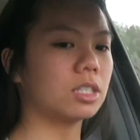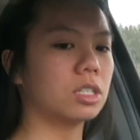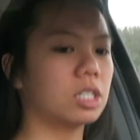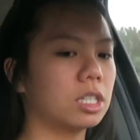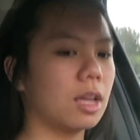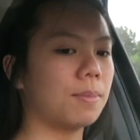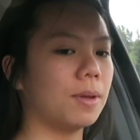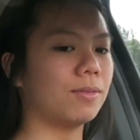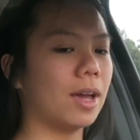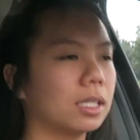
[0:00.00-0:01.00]
relationship,
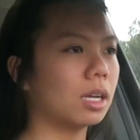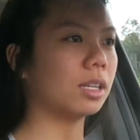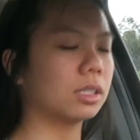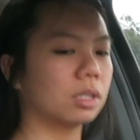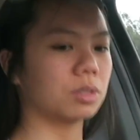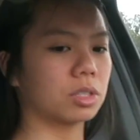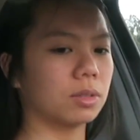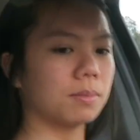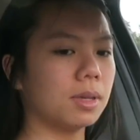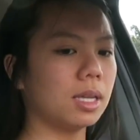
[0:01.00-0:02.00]
advice on
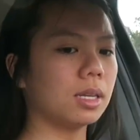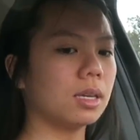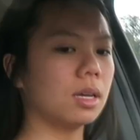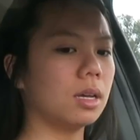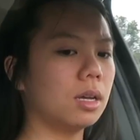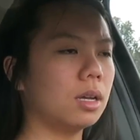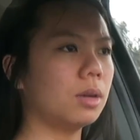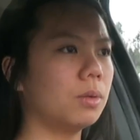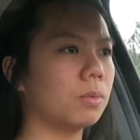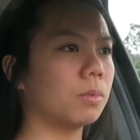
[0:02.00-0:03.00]
social media,
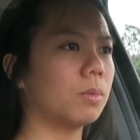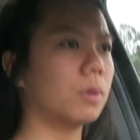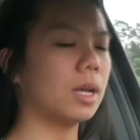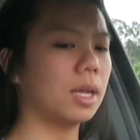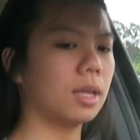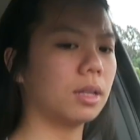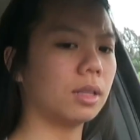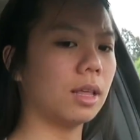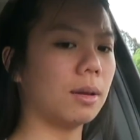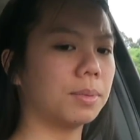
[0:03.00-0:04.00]

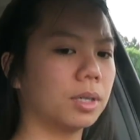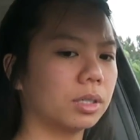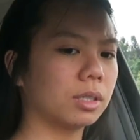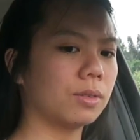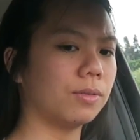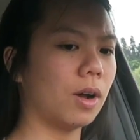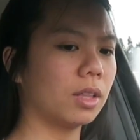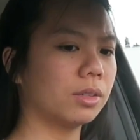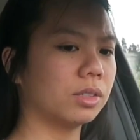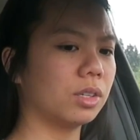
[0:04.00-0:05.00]
when that person
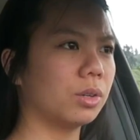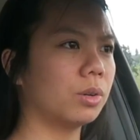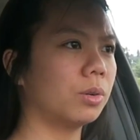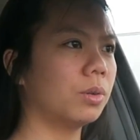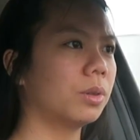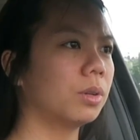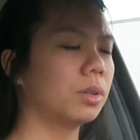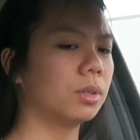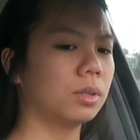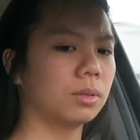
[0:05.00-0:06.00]
follows you
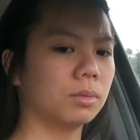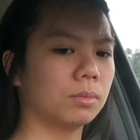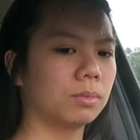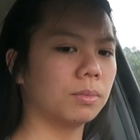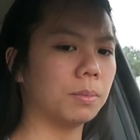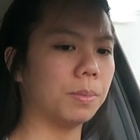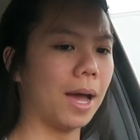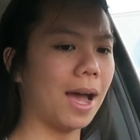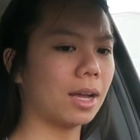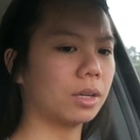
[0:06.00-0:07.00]

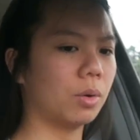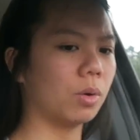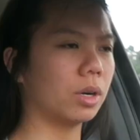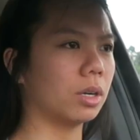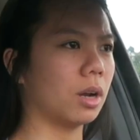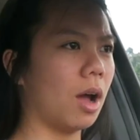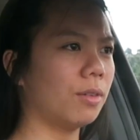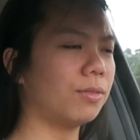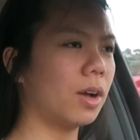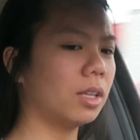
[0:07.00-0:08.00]
back or
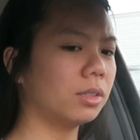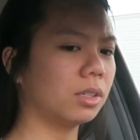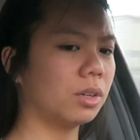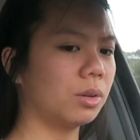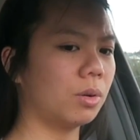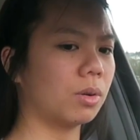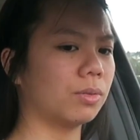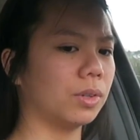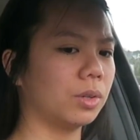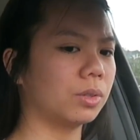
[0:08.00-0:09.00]
not follows you or
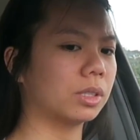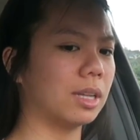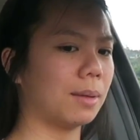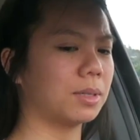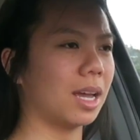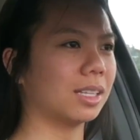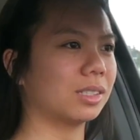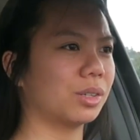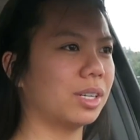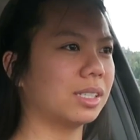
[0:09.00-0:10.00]
views Snapchat
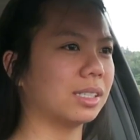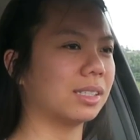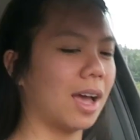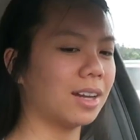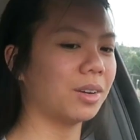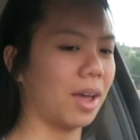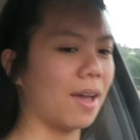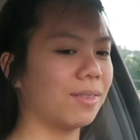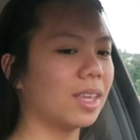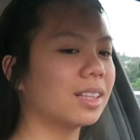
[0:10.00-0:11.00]
stories a sign. Okay,
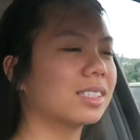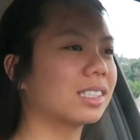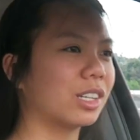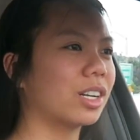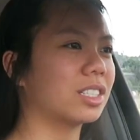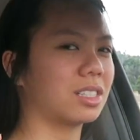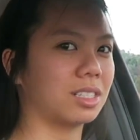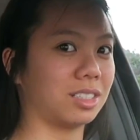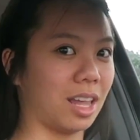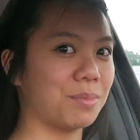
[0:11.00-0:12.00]
I feel like this is literally just the
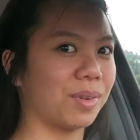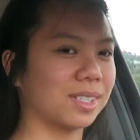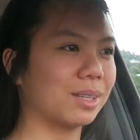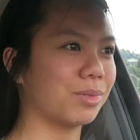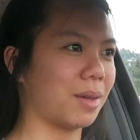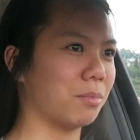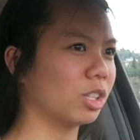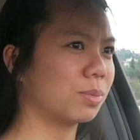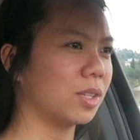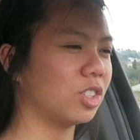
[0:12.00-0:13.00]
same person, like
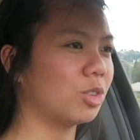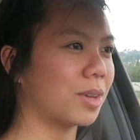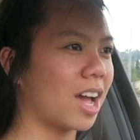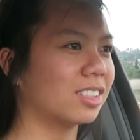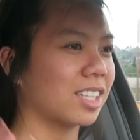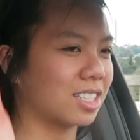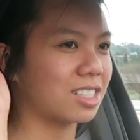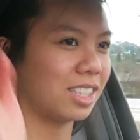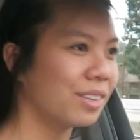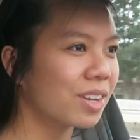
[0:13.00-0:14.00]
multiple YouTube accounts, like
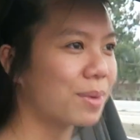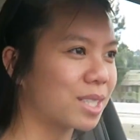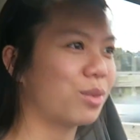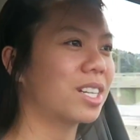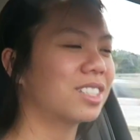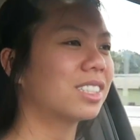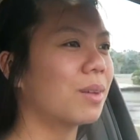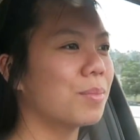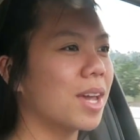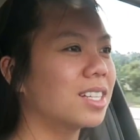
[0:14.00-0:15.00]
just leaving a bunch of questions
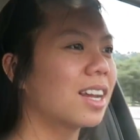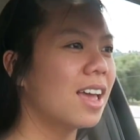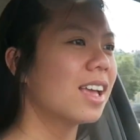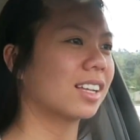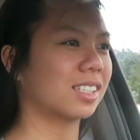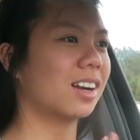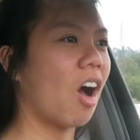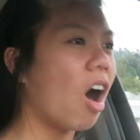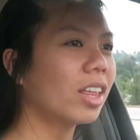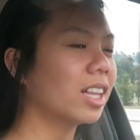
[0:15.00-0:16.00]
on my page because they're
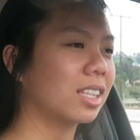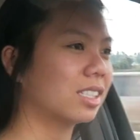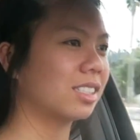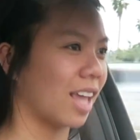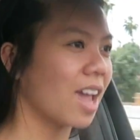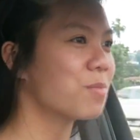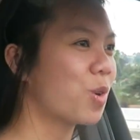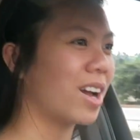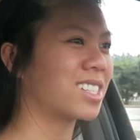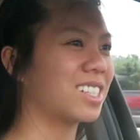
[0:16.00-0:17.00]
all like the same
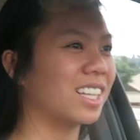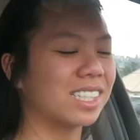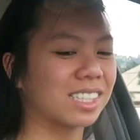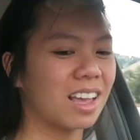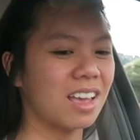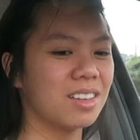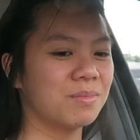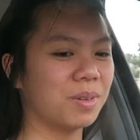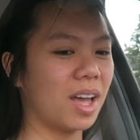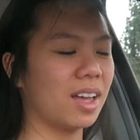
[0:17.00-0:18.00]
questions.
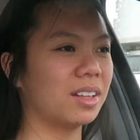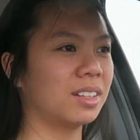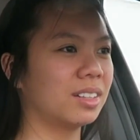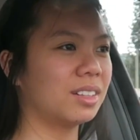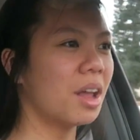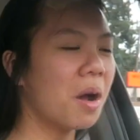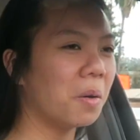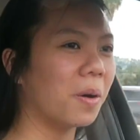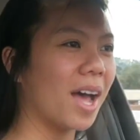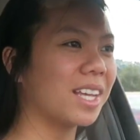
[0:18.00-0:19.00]
But
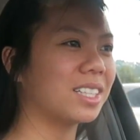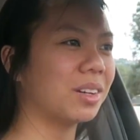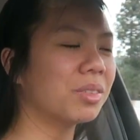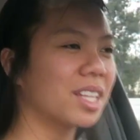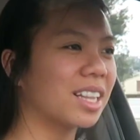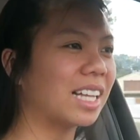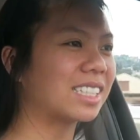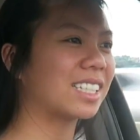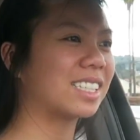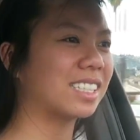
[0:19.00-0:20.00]
no, I don't think
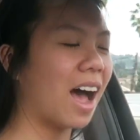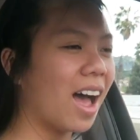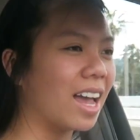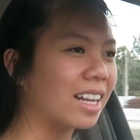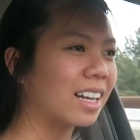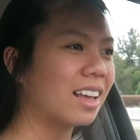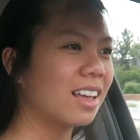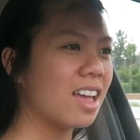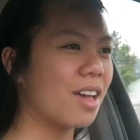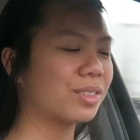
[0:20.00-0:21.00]
that's a sign
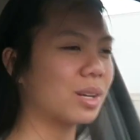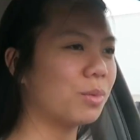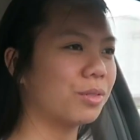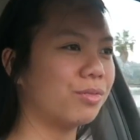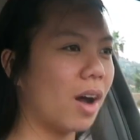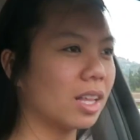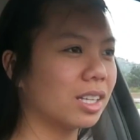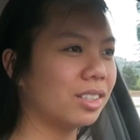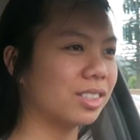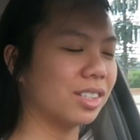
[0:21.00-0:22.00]
if someone
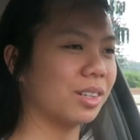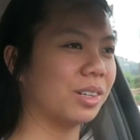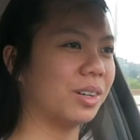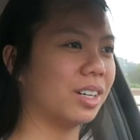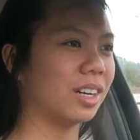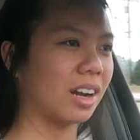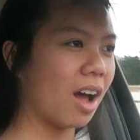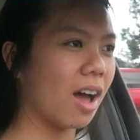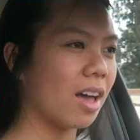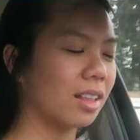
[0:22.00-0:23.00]
follows you or
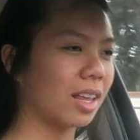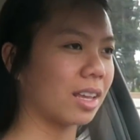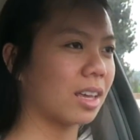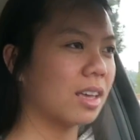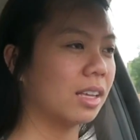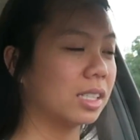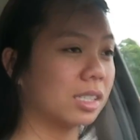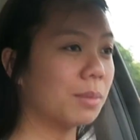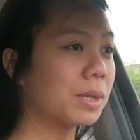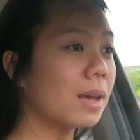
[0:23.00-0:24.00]
not. Like
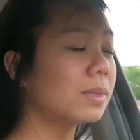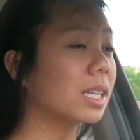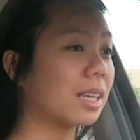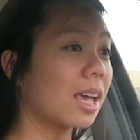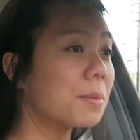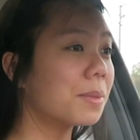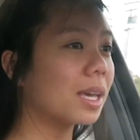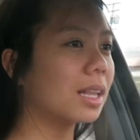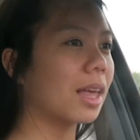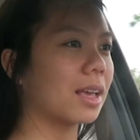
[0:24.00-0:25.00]
sometimes it can
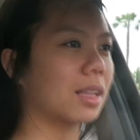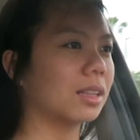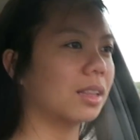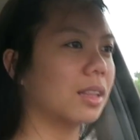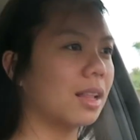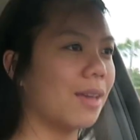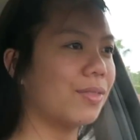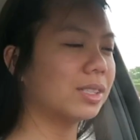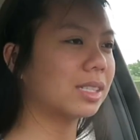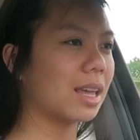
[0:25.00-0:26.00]
be like
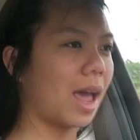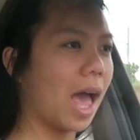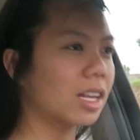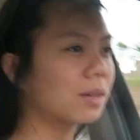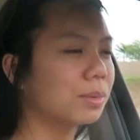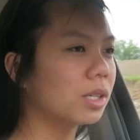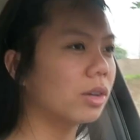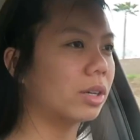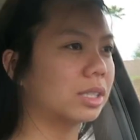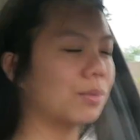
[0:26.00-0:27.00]
if it's like out of the blue
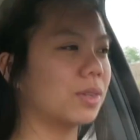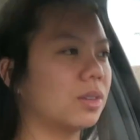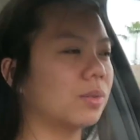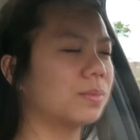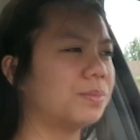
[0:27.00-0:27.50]
or it's someone you